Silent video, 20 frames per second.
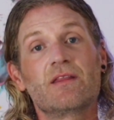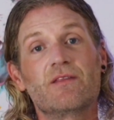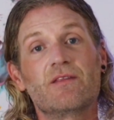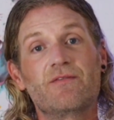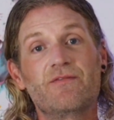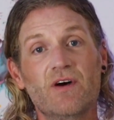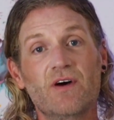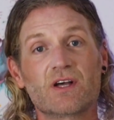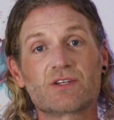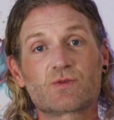The
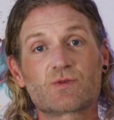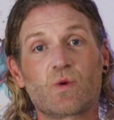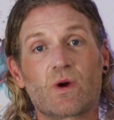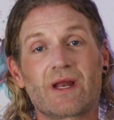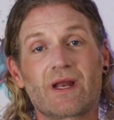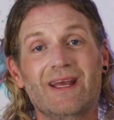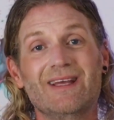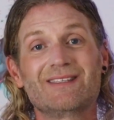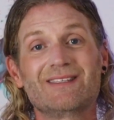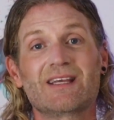first
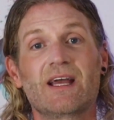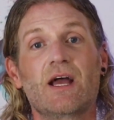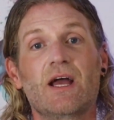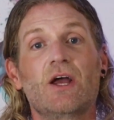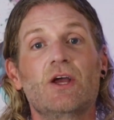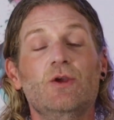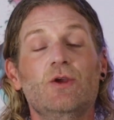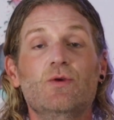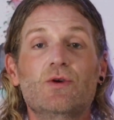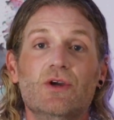one is
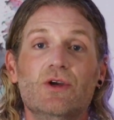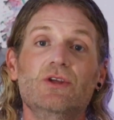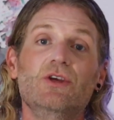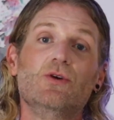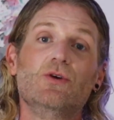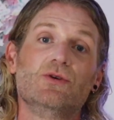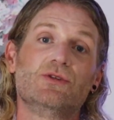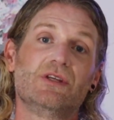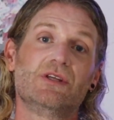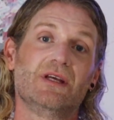you can
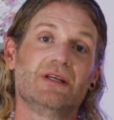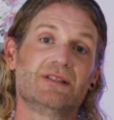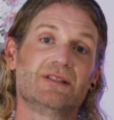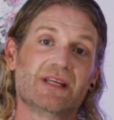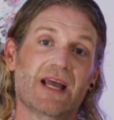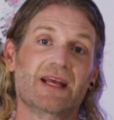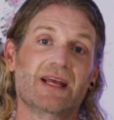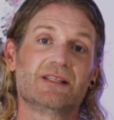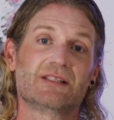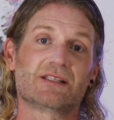use the
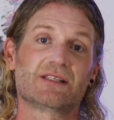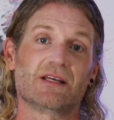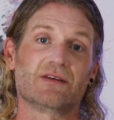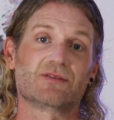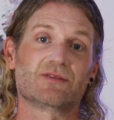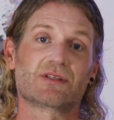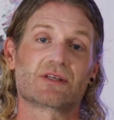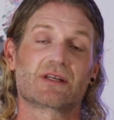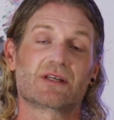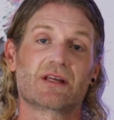
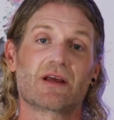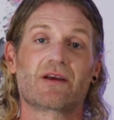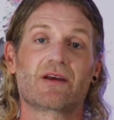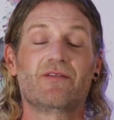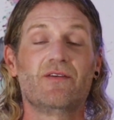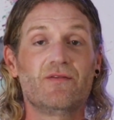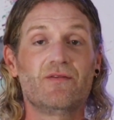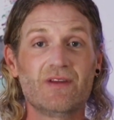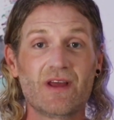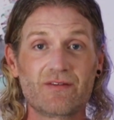intensives. Now
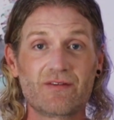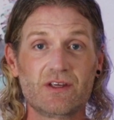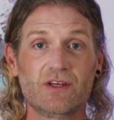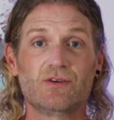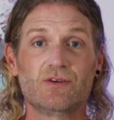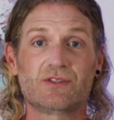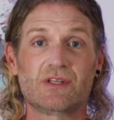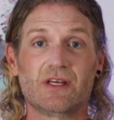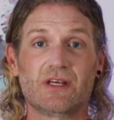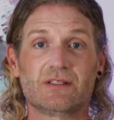if you've never
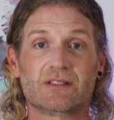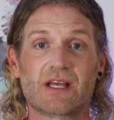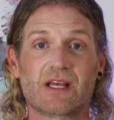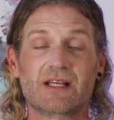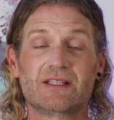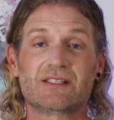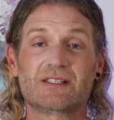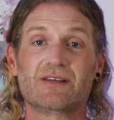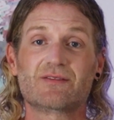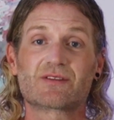used the
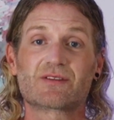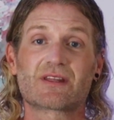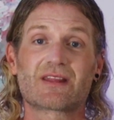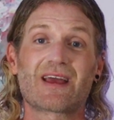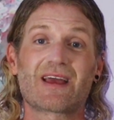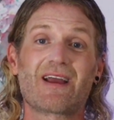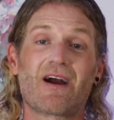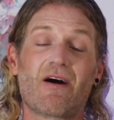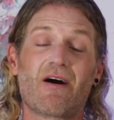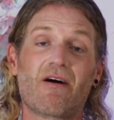intensives,
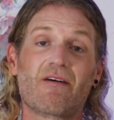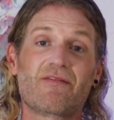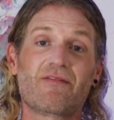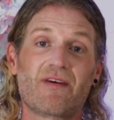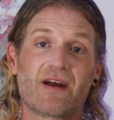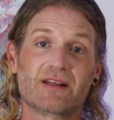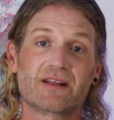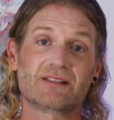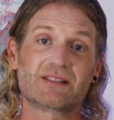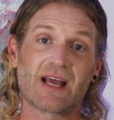they are
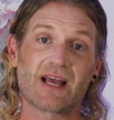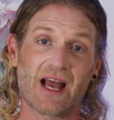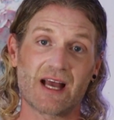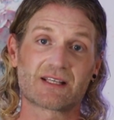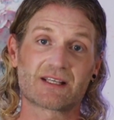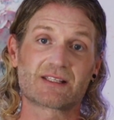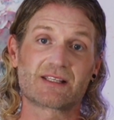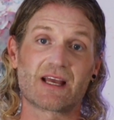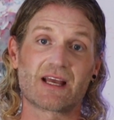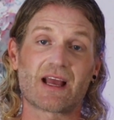
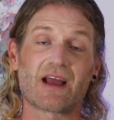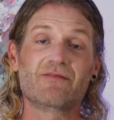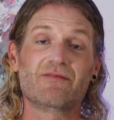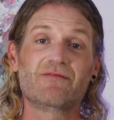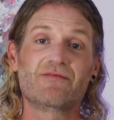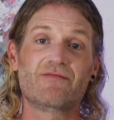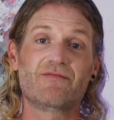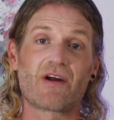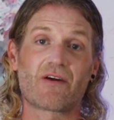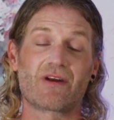fantastic
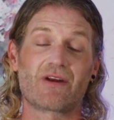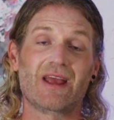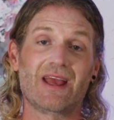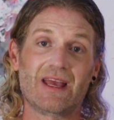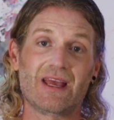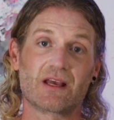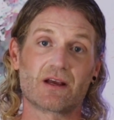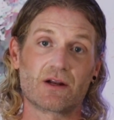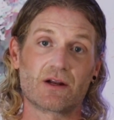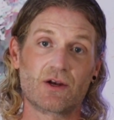and very
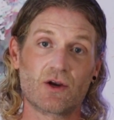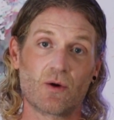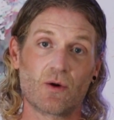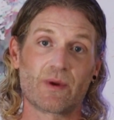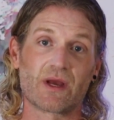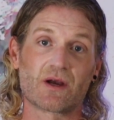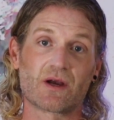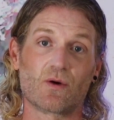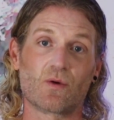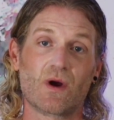
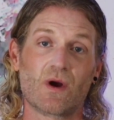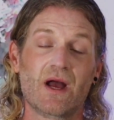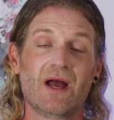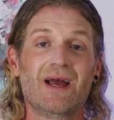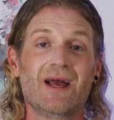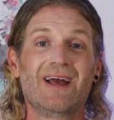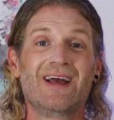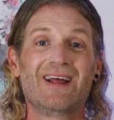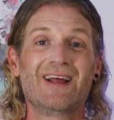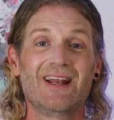economical.
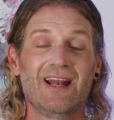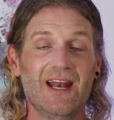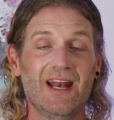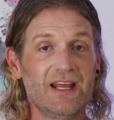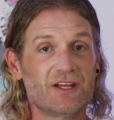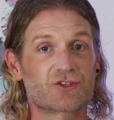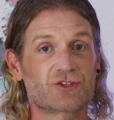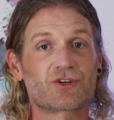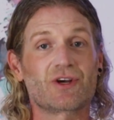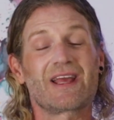
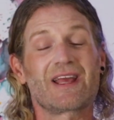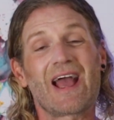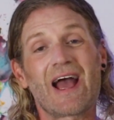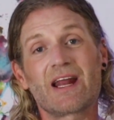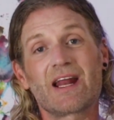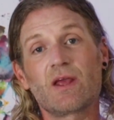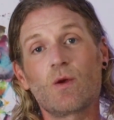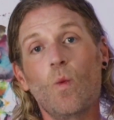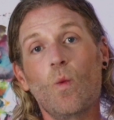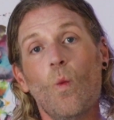Literally
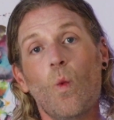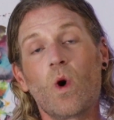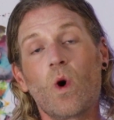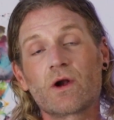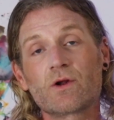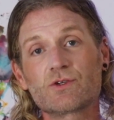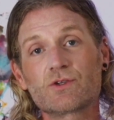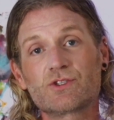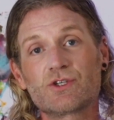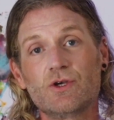adding
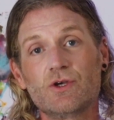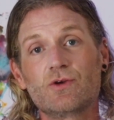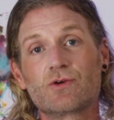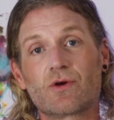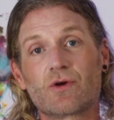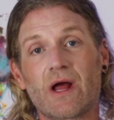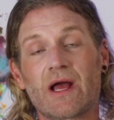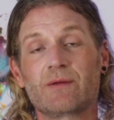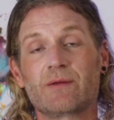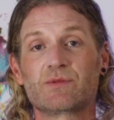1 or 2
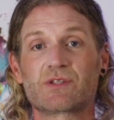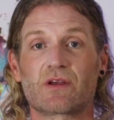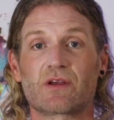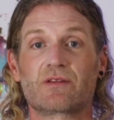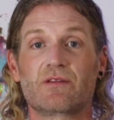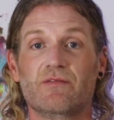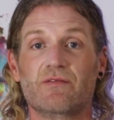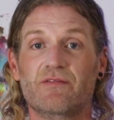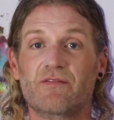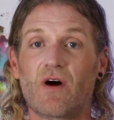grams
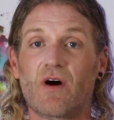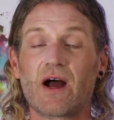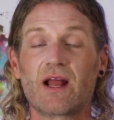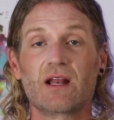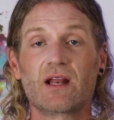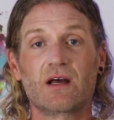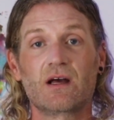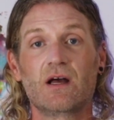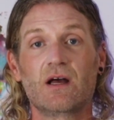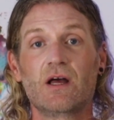of the
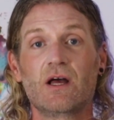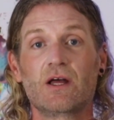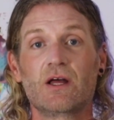violet,